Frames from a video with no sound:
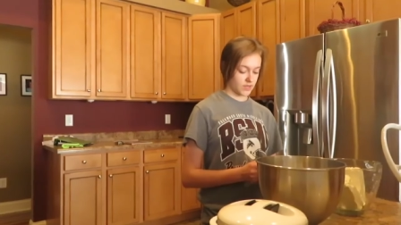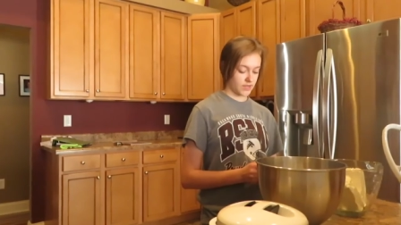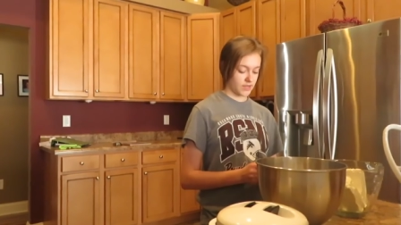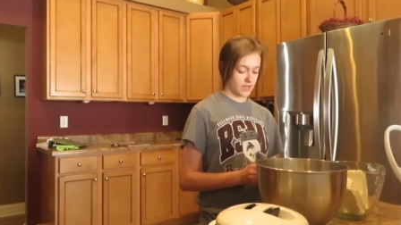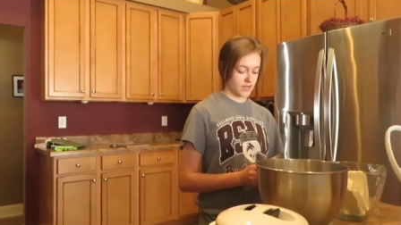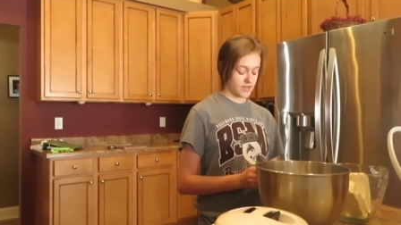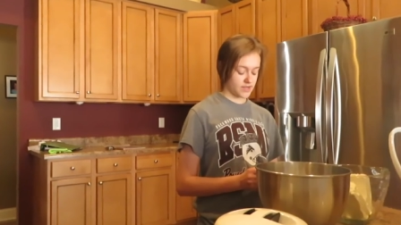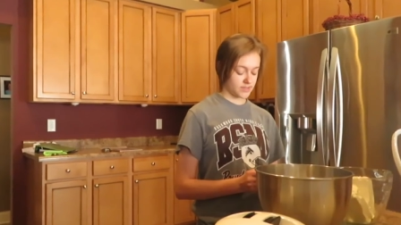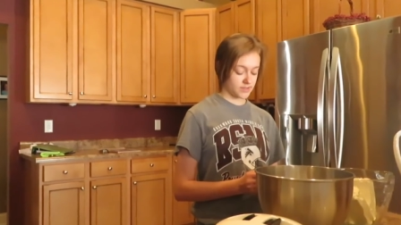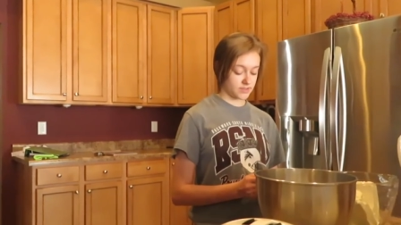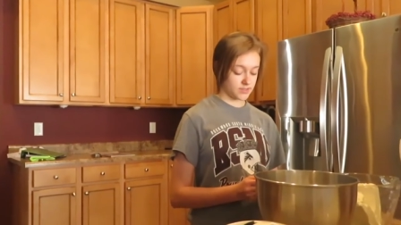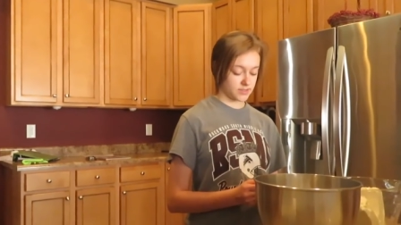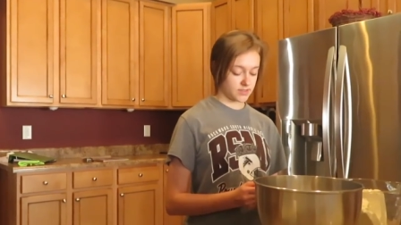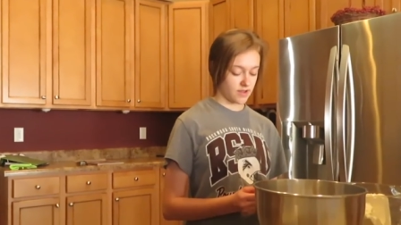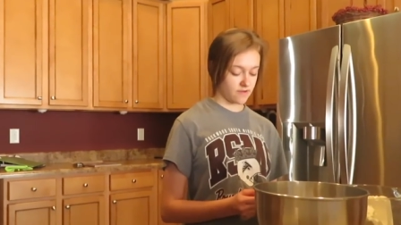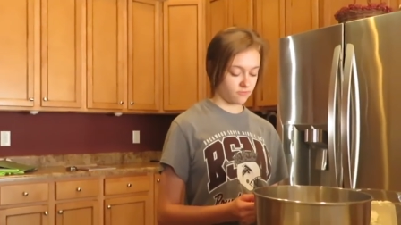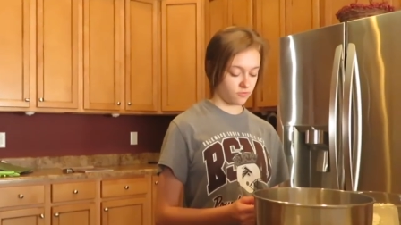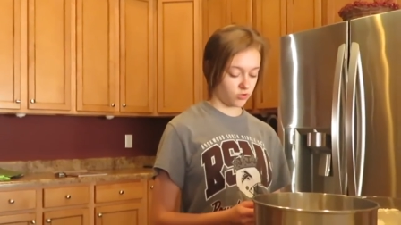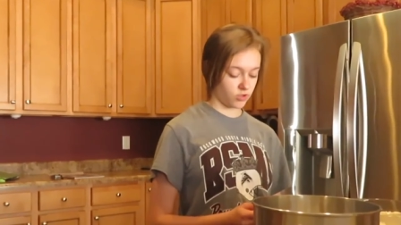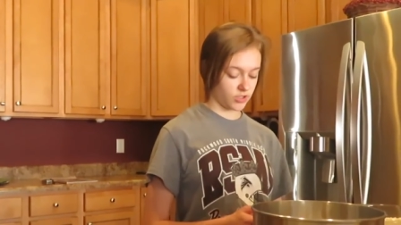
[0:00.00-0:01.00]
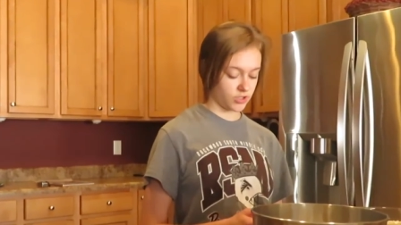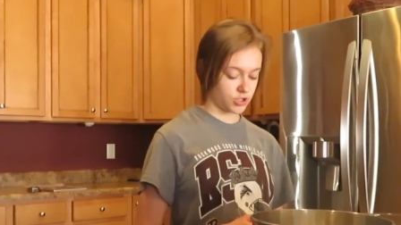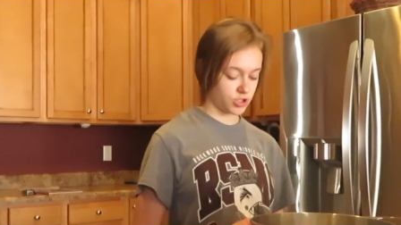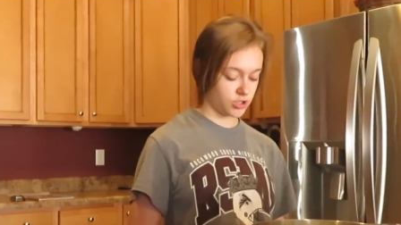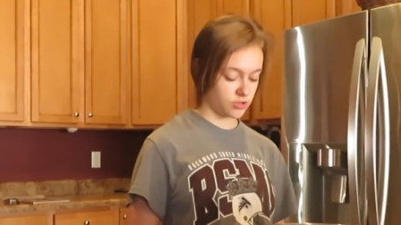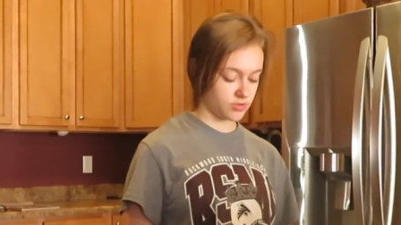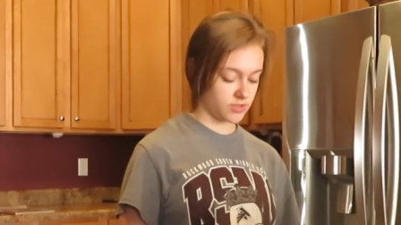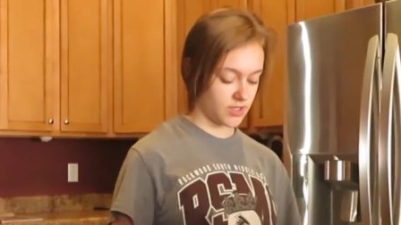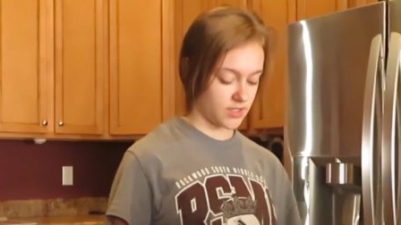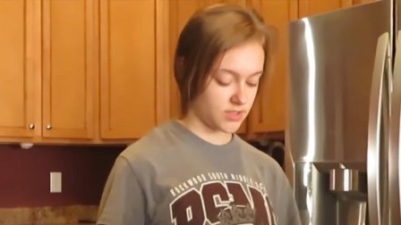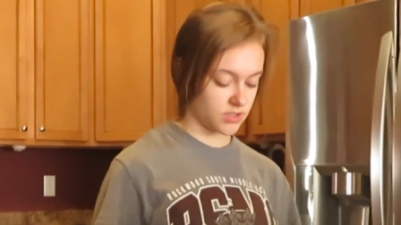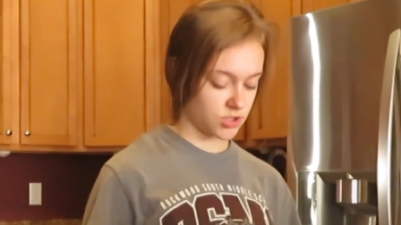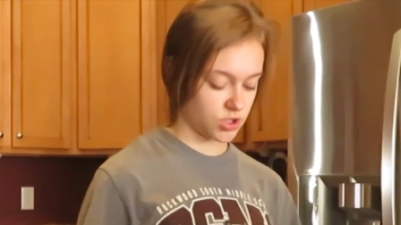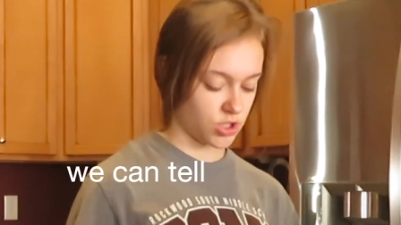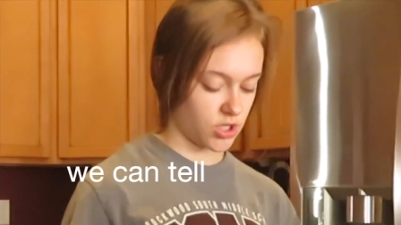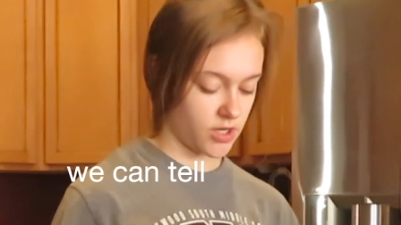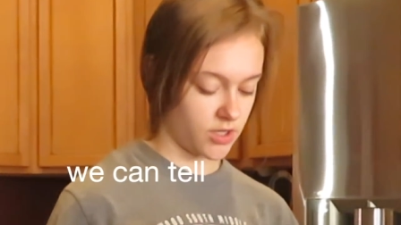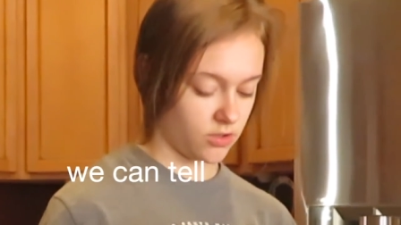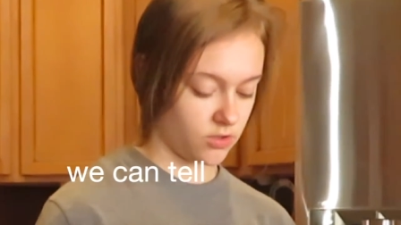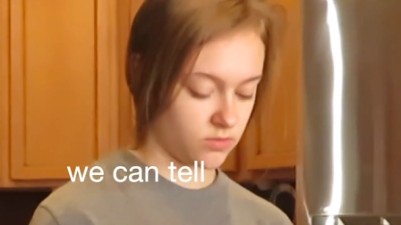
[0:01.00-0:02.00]
I had several issues as a
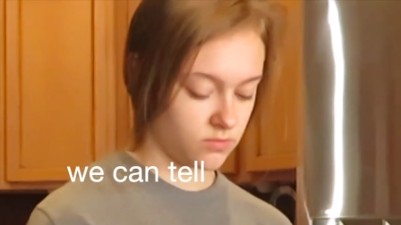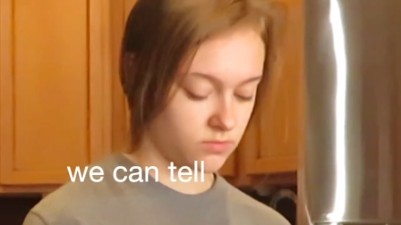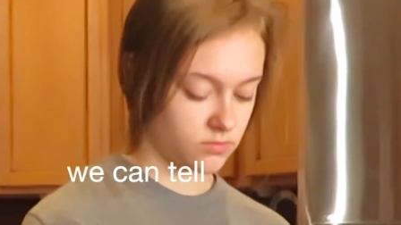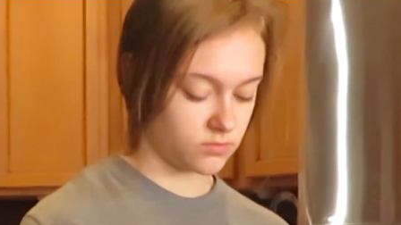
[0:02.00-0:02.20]
child.